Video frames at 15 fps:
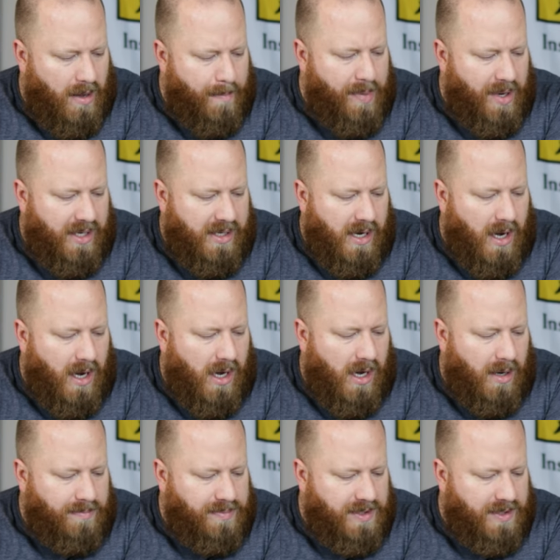but
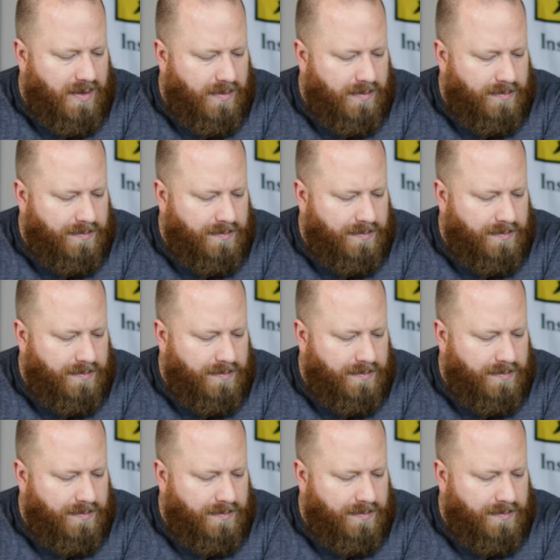upped